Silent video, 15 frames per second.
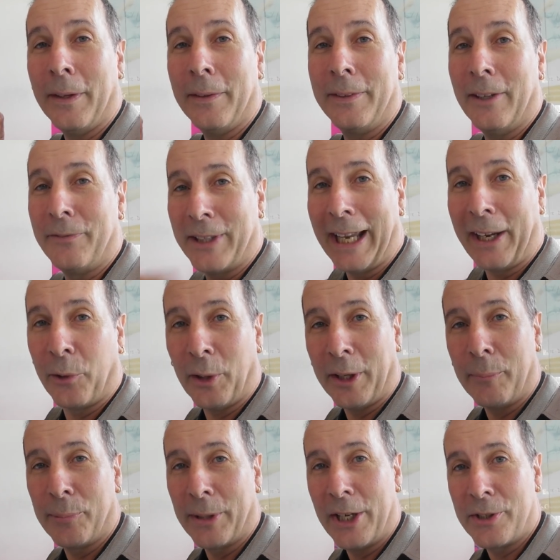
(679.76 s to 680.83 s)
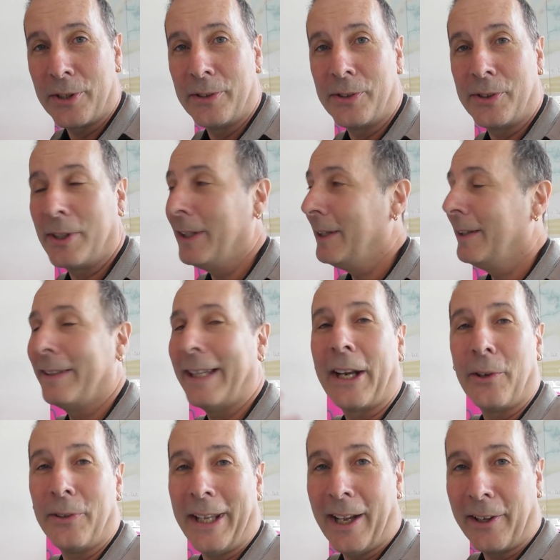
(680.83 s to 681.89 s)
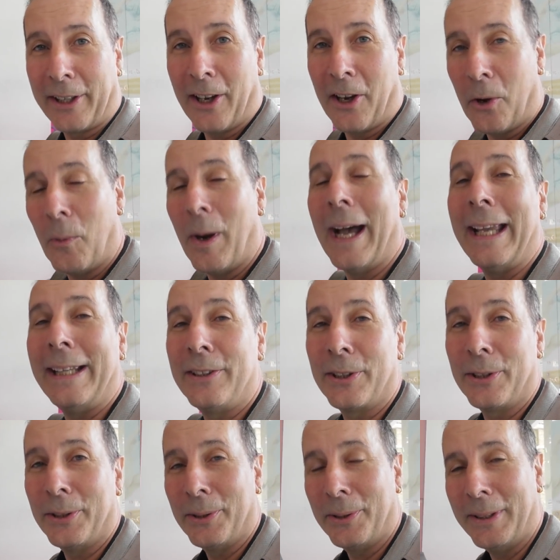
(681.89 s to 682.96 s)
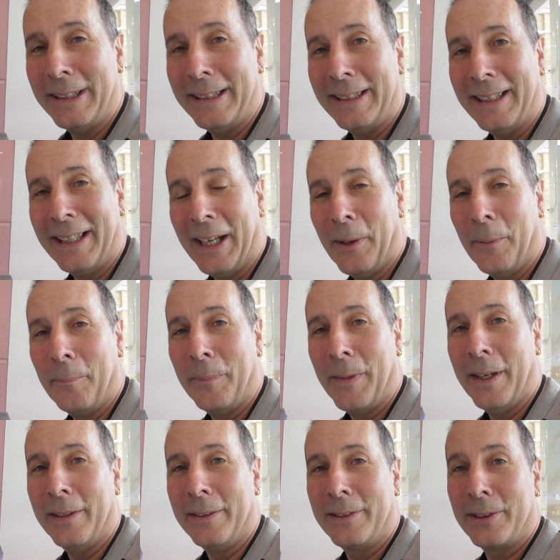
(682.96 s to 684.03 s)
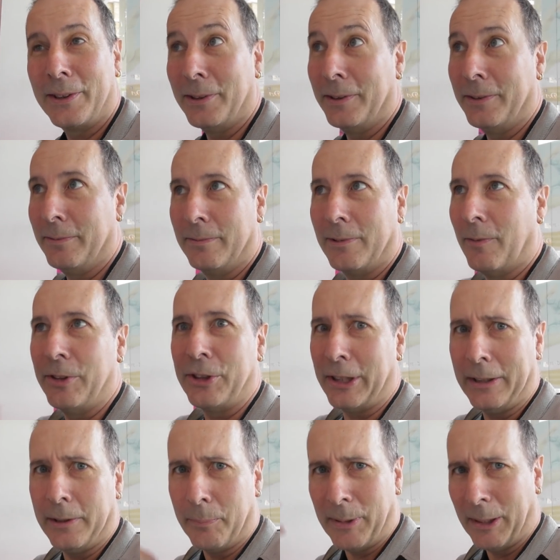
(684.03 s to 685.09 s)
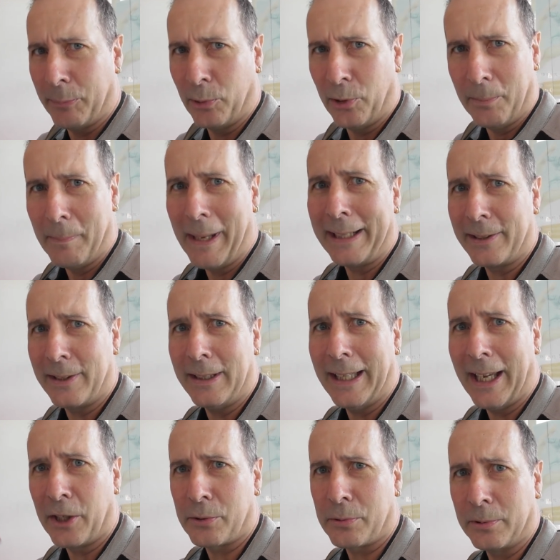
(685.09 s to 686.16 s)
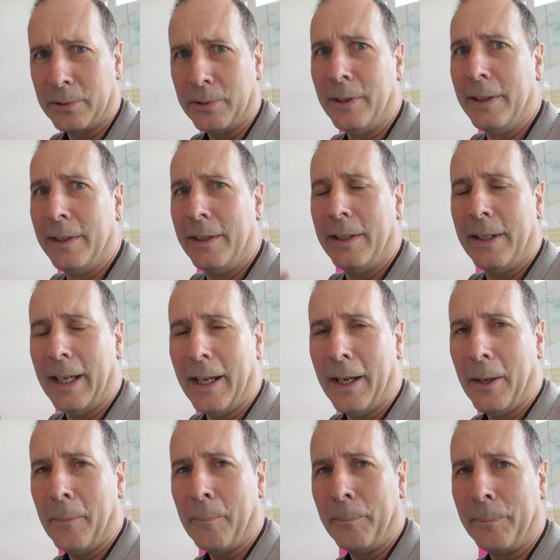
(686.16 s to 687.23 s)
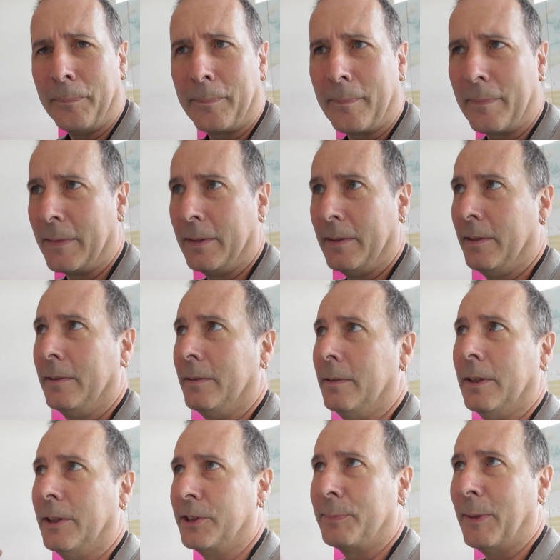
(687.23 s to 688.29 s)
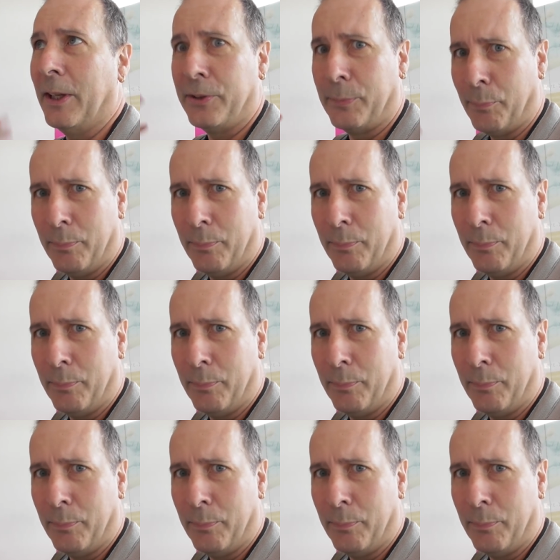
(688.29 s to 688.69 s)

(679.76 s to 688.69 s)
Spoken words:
They've taken the impressions. That'll now go away to to obviously the people who make the actual, I suppose,